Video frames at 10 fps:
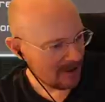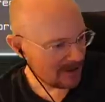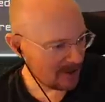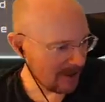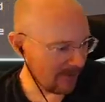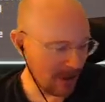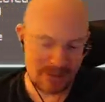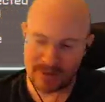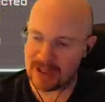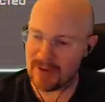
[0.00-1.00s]
So my
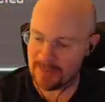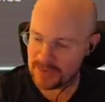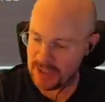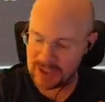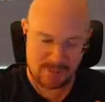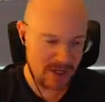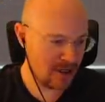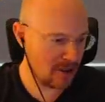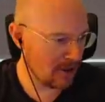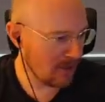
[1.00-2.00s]
friends, we're gonna take a
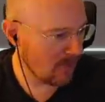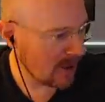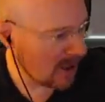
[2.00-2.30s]
break here, and when we